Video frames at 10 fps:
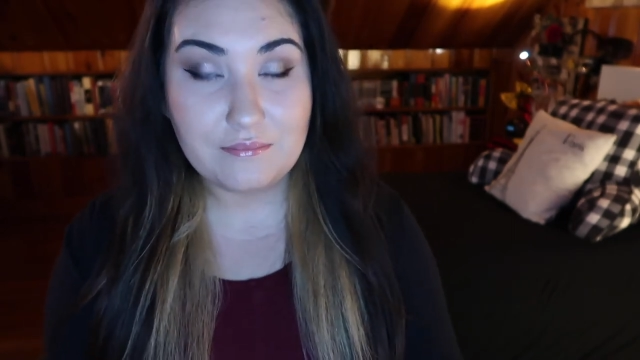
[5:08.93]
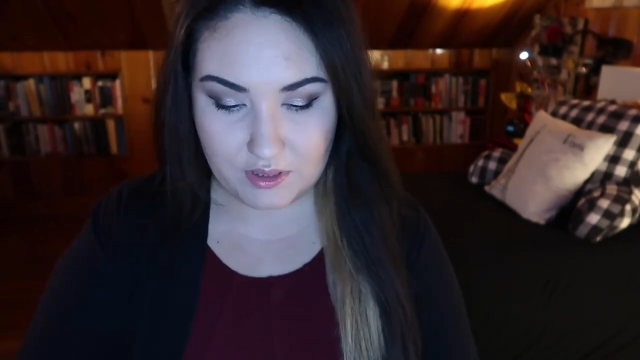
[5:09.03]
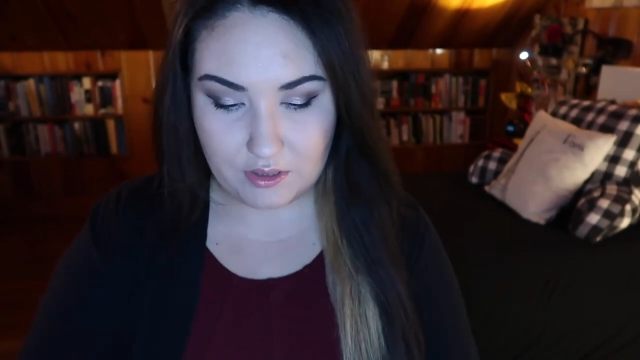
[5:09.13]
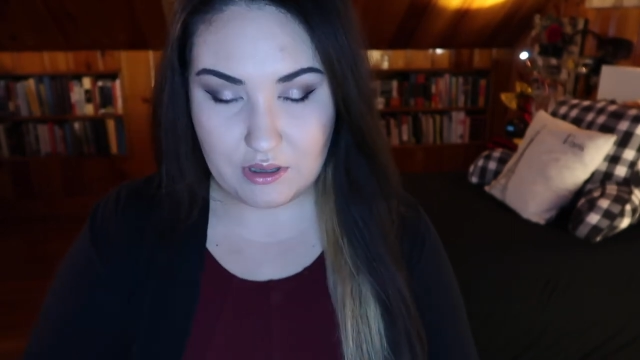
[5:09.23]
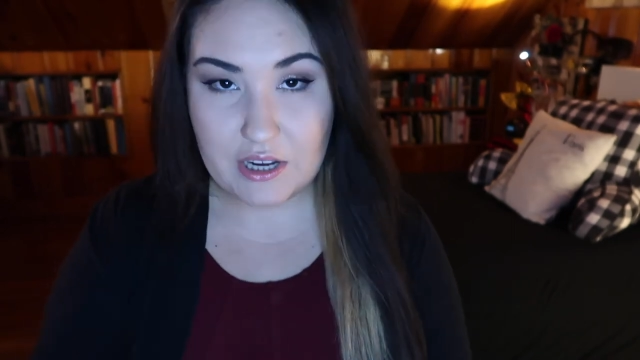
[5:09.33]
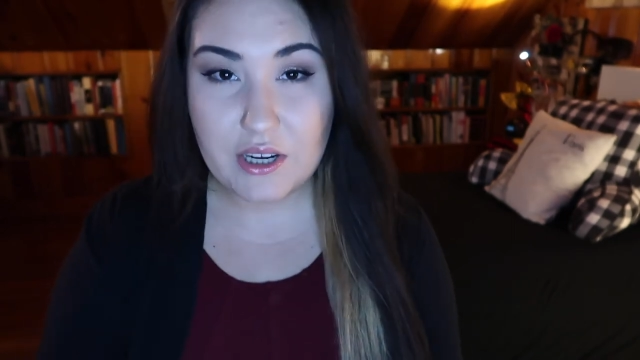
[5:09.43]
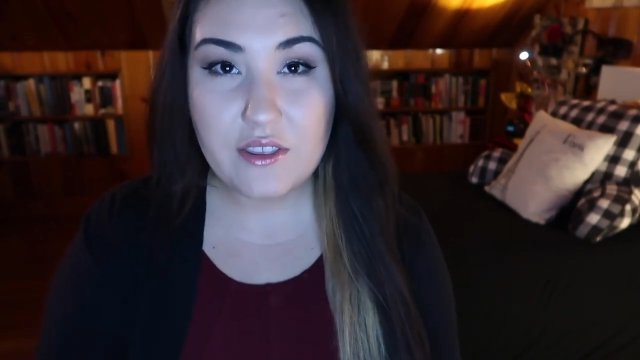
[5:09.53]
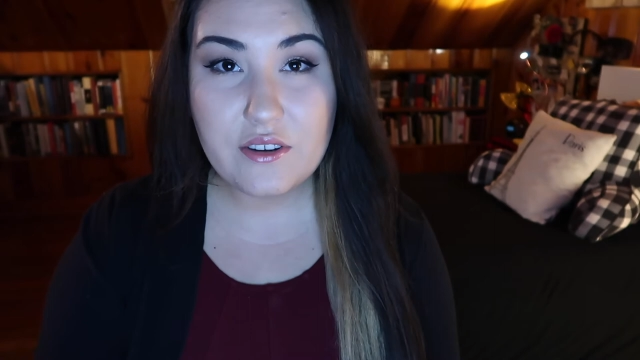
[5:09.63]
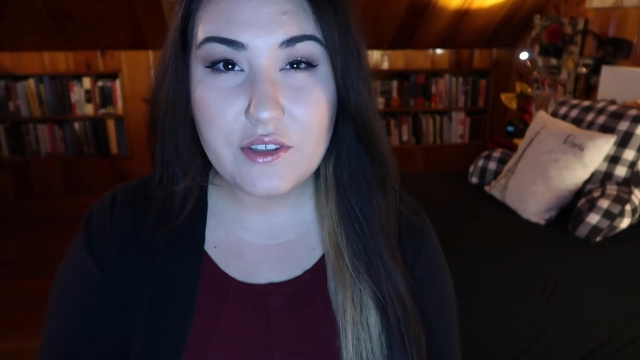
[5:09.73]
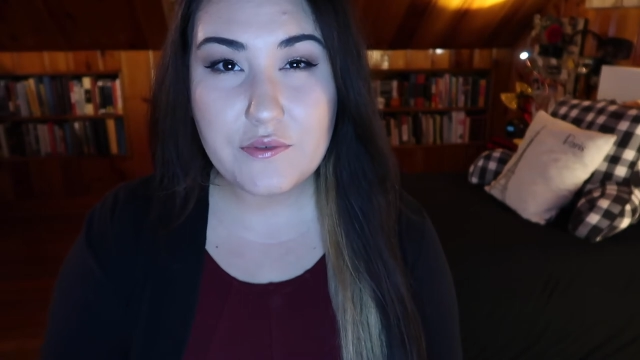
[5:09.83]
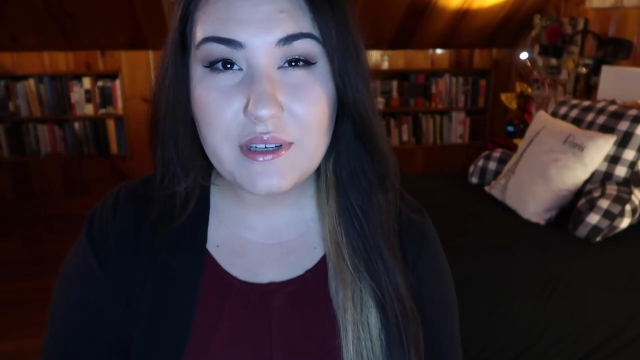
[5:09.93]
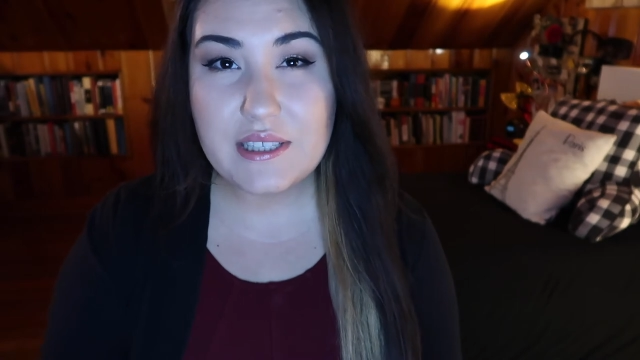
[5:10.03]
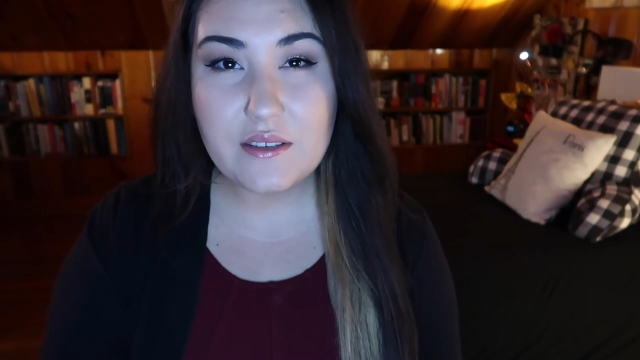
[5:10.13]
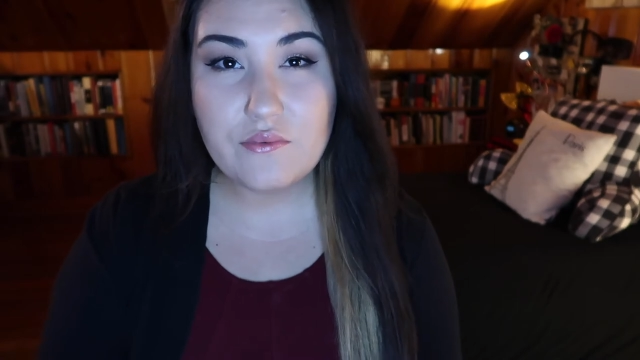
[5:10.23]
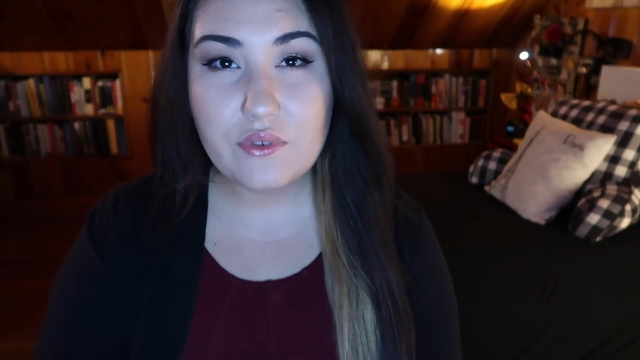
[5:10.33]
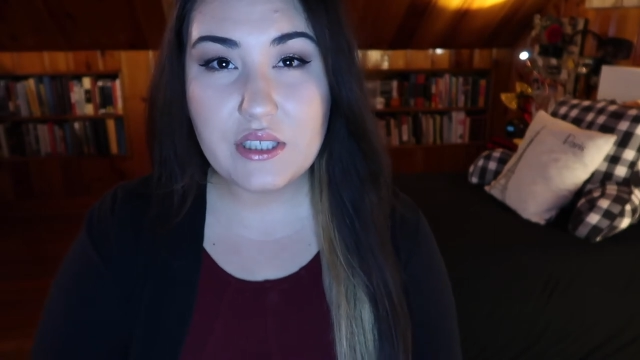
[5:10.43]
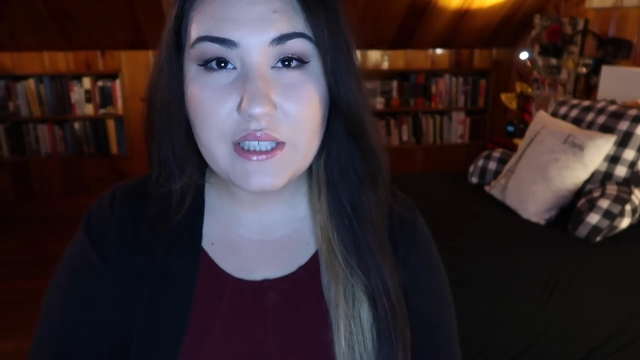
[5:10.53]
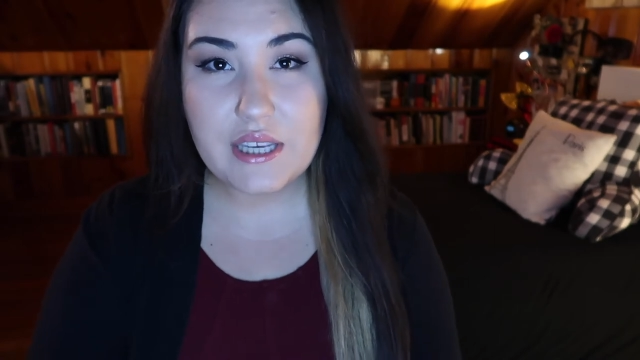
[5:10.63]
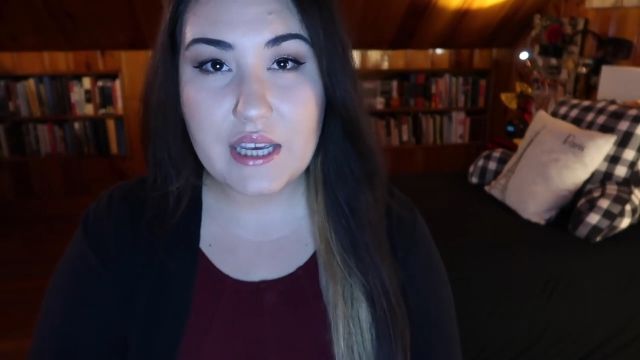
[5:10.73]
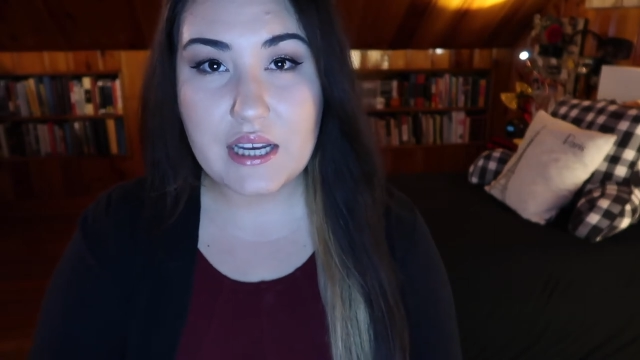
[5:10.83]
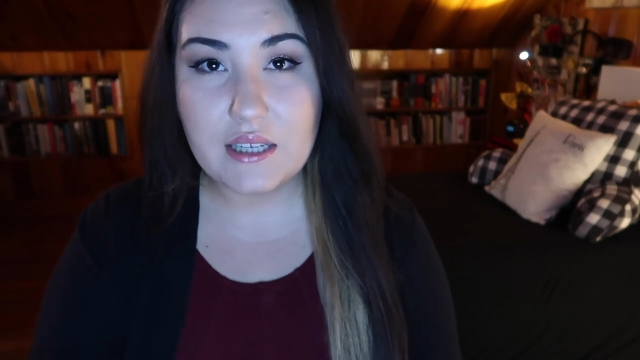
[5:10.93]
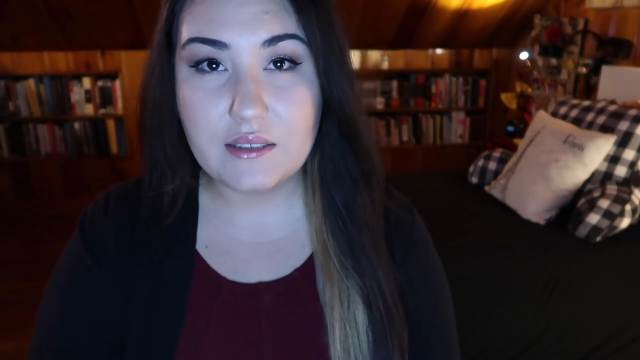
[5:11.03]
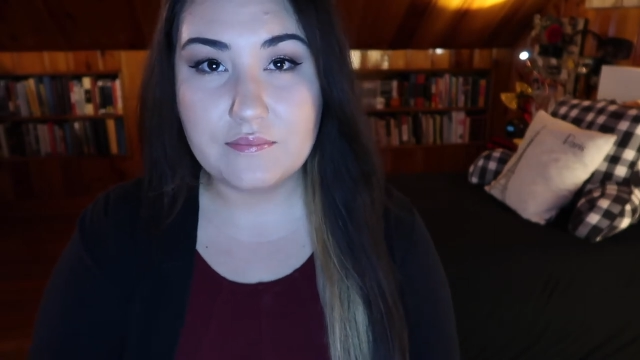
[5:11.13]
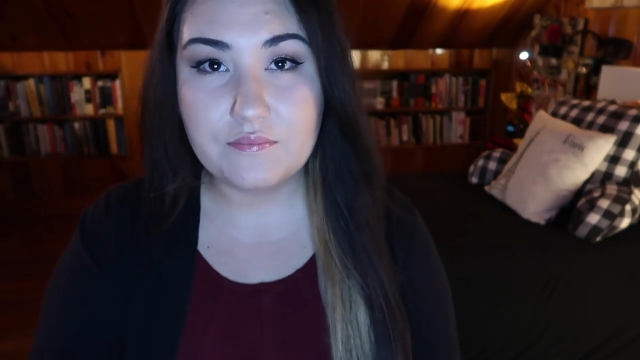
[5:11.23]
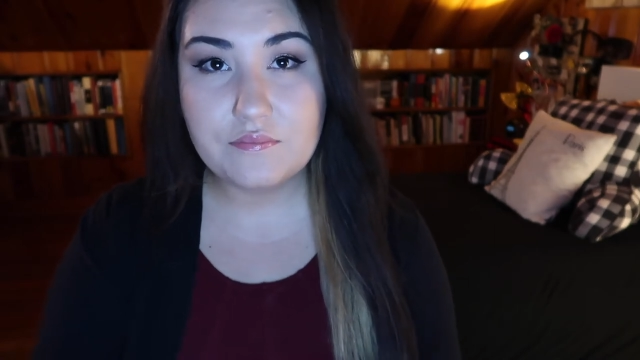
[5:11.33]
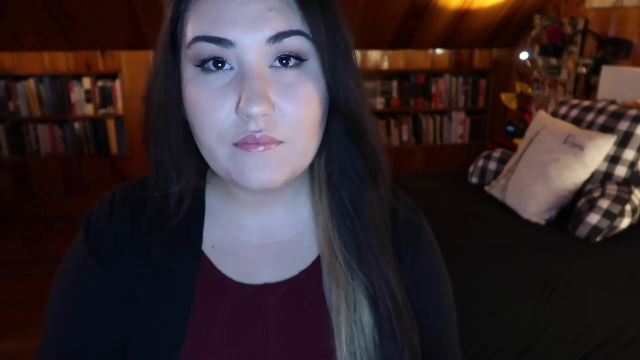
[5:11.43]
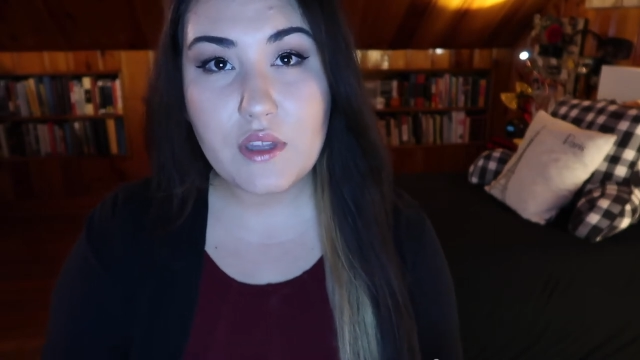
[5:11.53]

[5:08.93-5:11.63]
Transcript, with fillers: So another, this one isn't really, um,